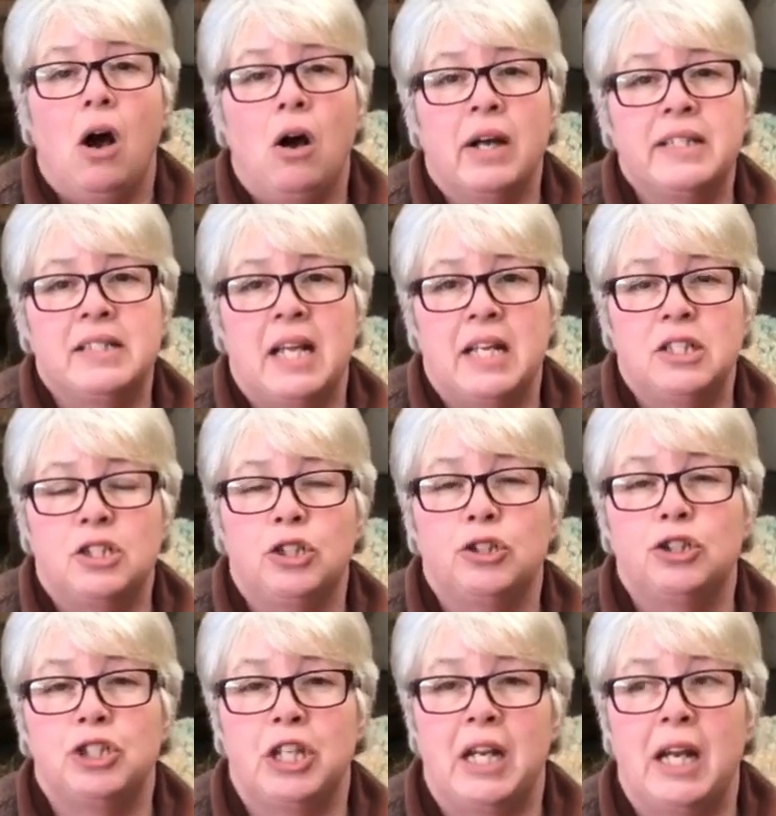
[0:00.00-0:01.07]
I tend
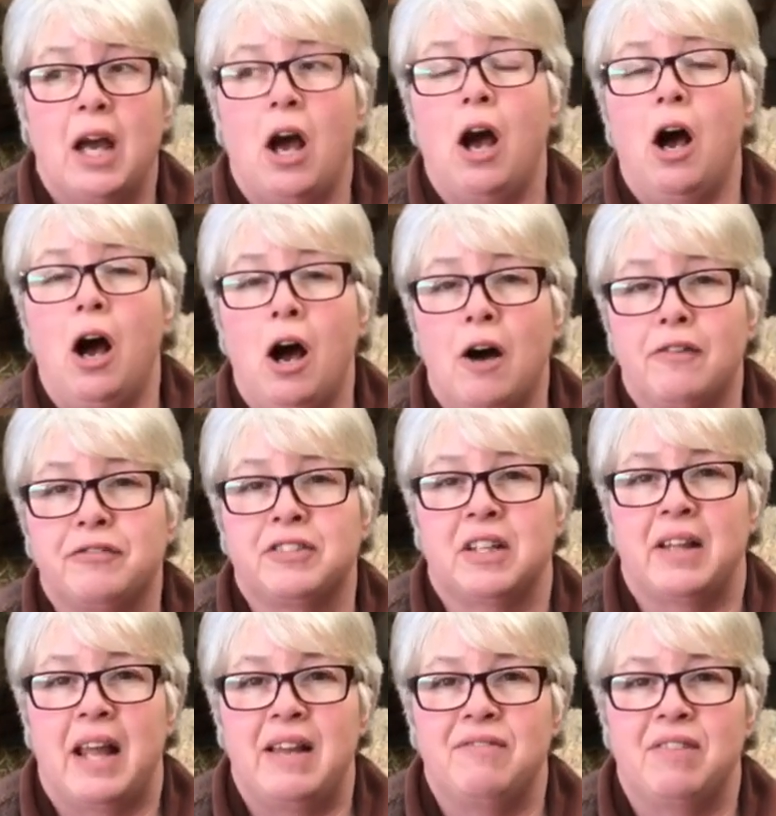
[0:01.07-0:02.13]
to shear
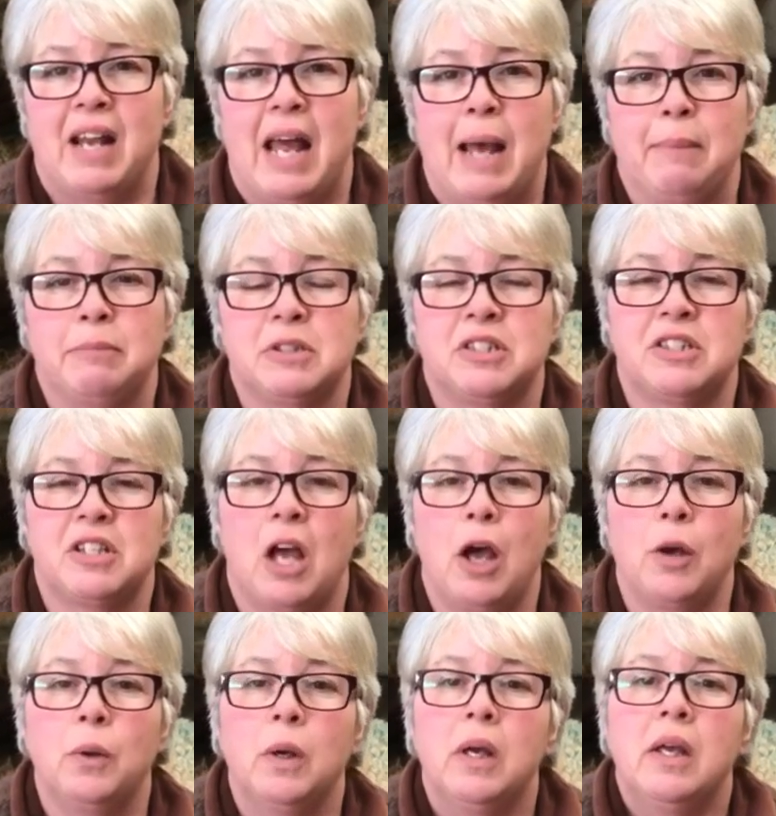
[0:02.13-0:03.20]
after they've lambed.
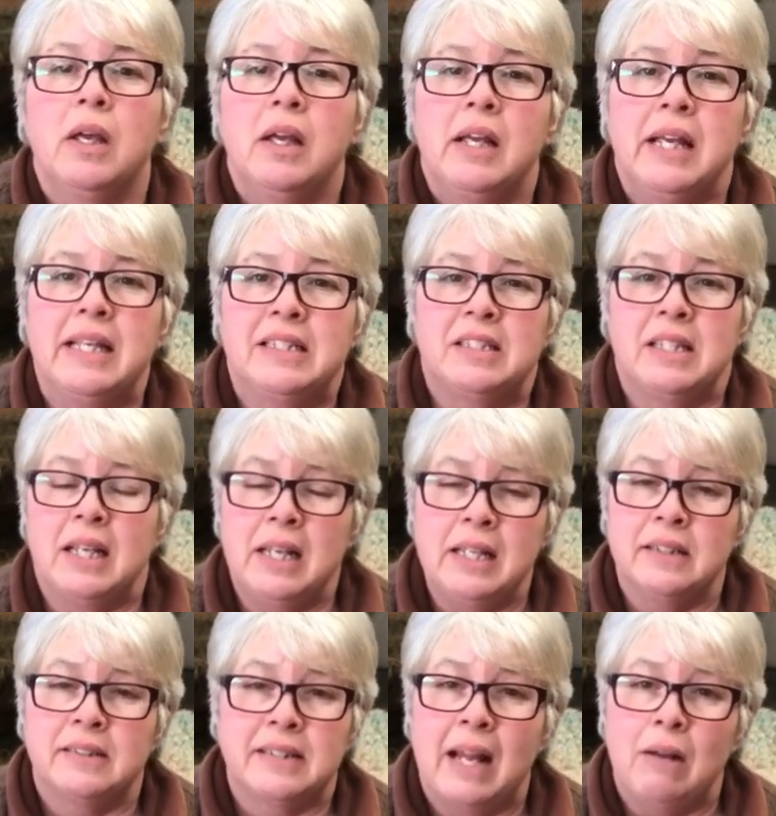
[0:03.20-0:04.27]
So
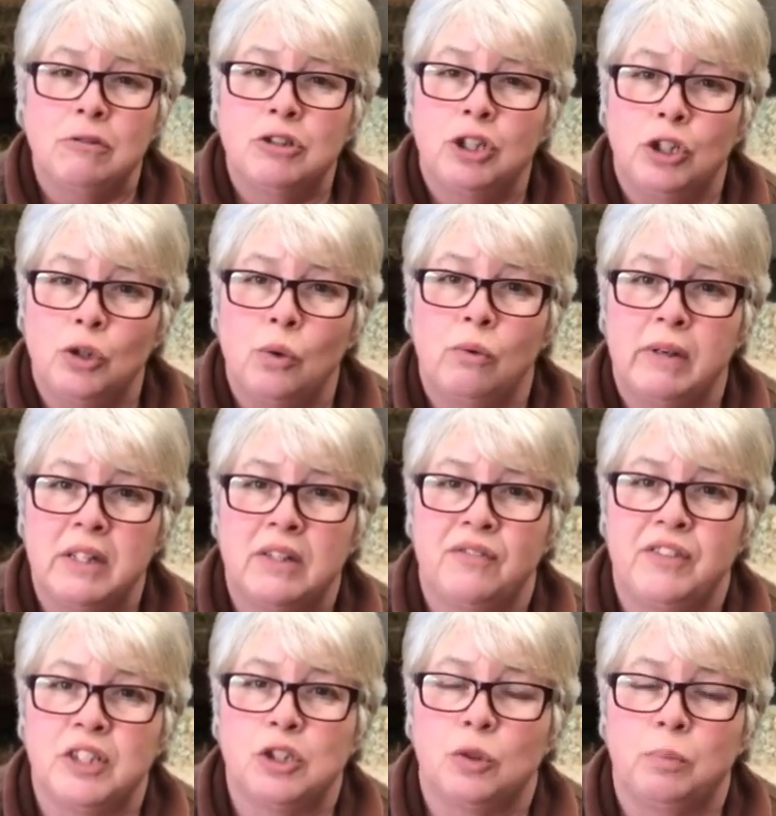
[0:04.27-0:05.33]
it's down to your
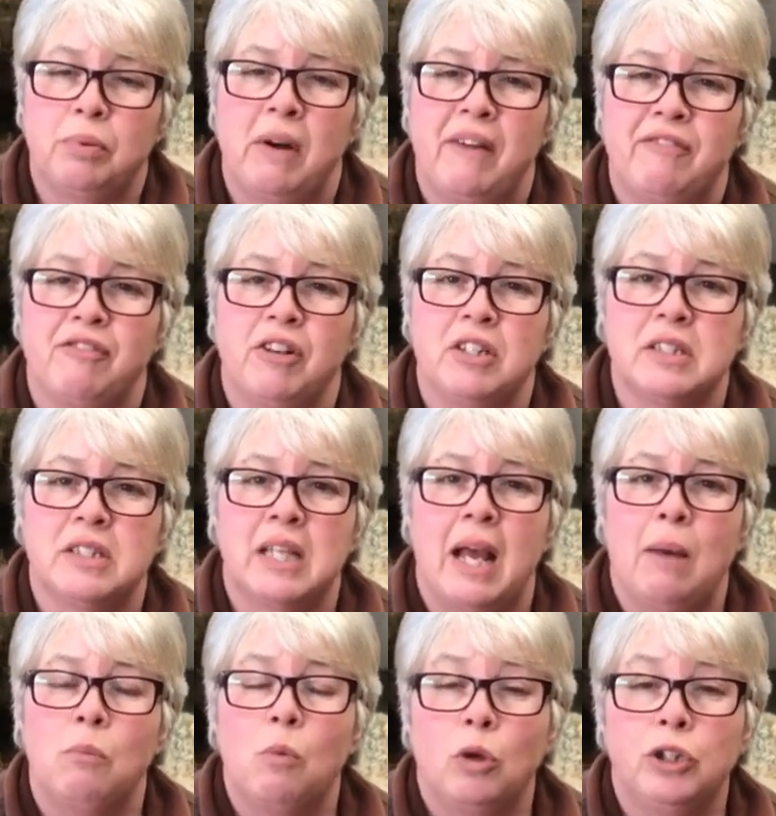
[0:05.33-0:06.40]
individual preference
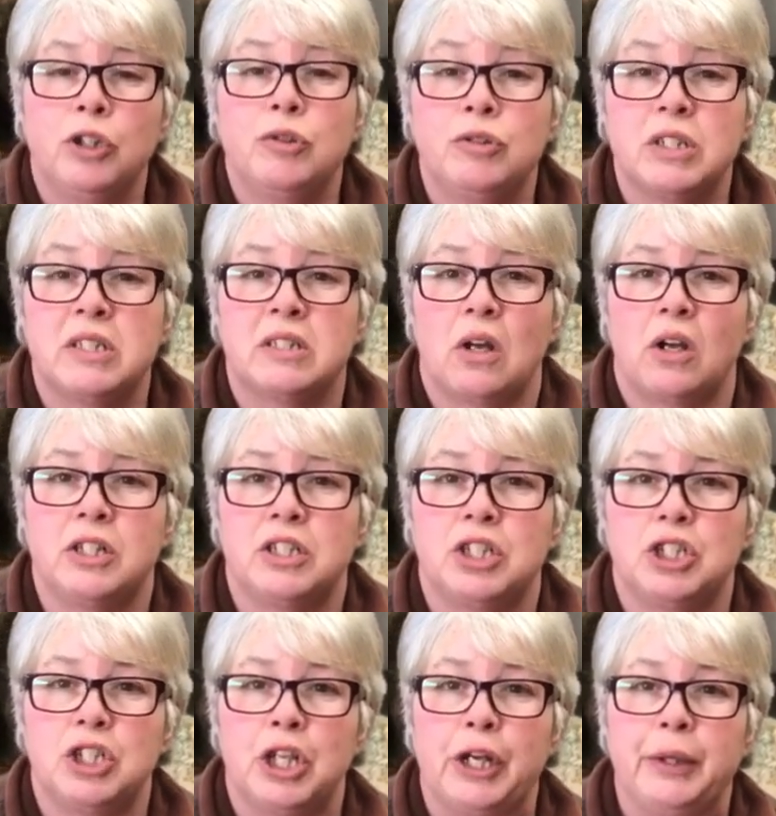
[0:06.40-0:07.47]
and what you decide
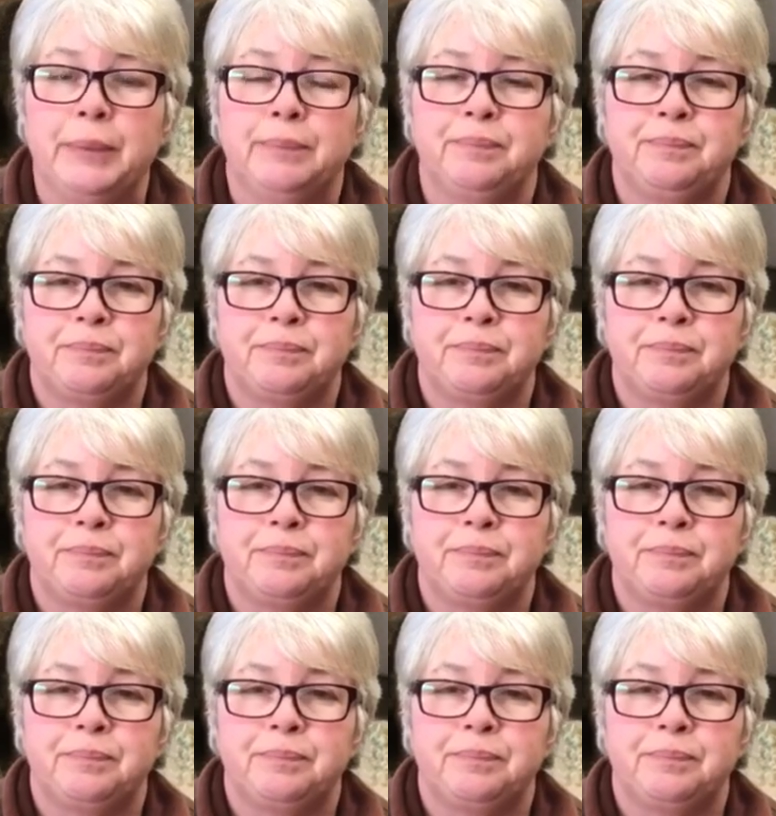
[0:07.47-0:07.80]
to do.